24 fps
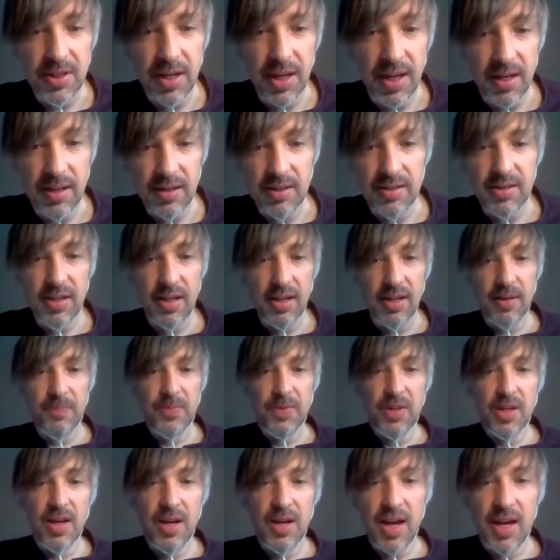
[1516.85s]
And
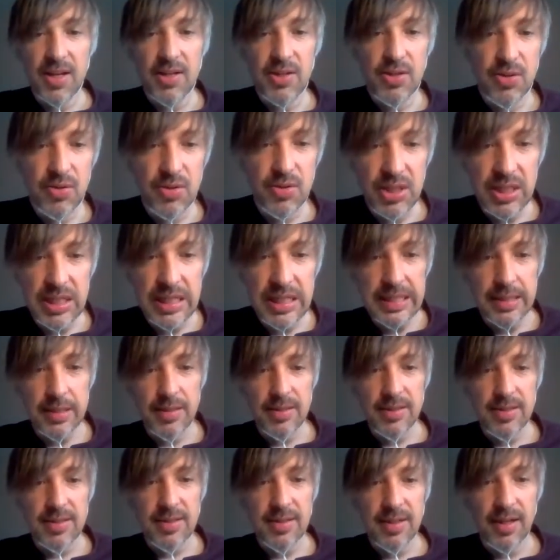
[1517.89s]
as you see
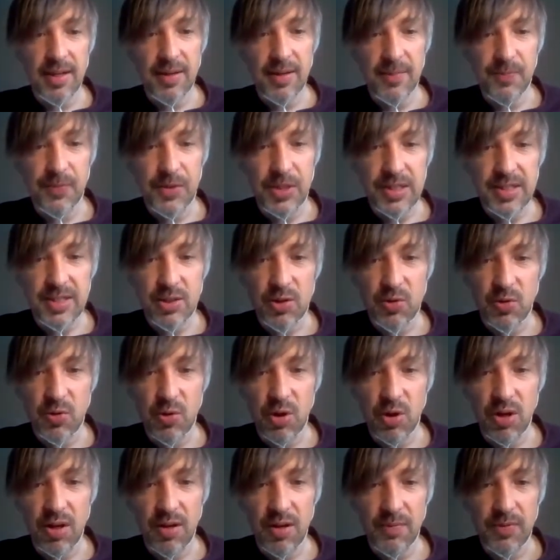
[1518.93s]
this
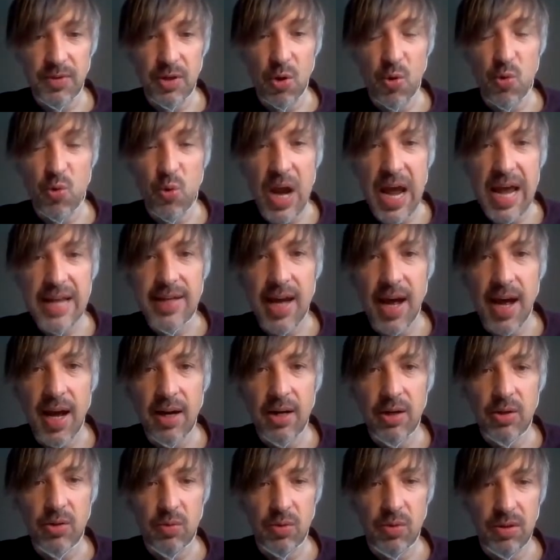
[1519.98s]
red
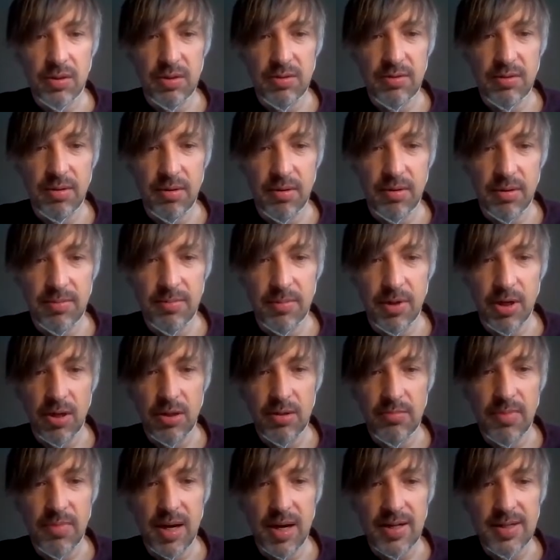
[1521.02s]
arrow
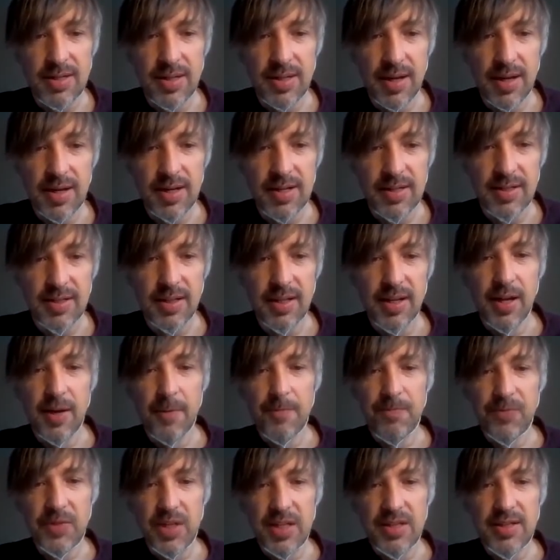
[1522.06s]
on my slide,
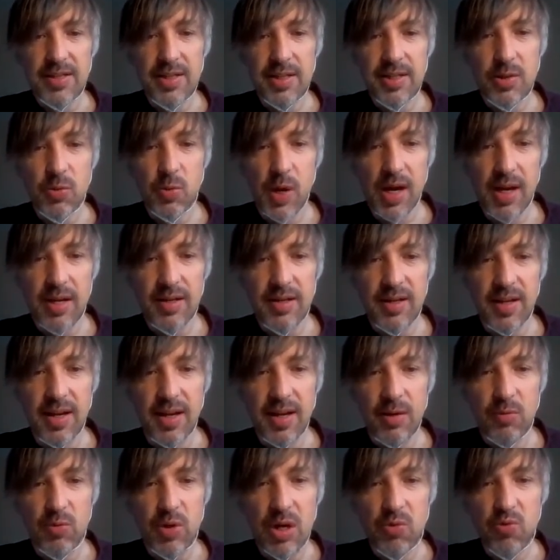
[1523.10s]
this is when
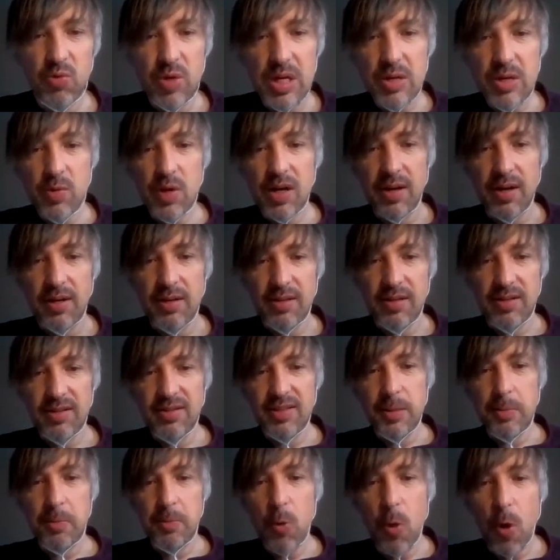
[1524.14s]
we were
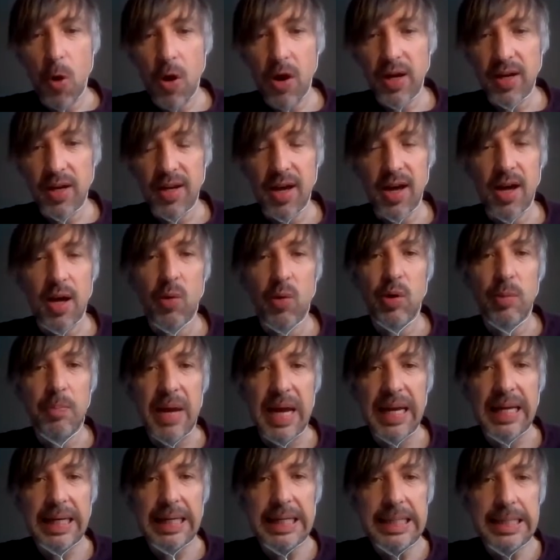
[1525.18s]
deploying our
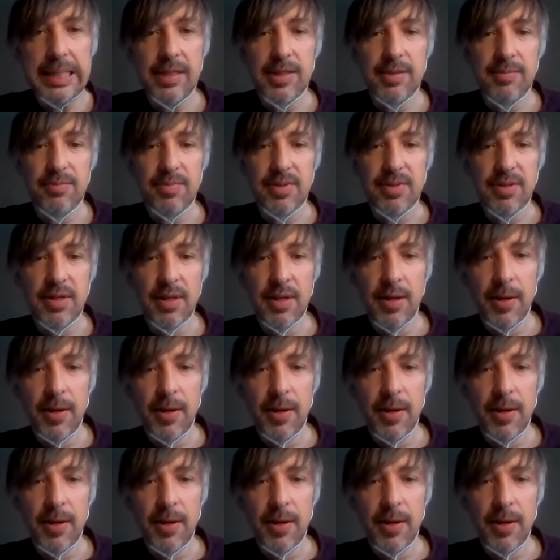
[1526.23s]
mechanisms.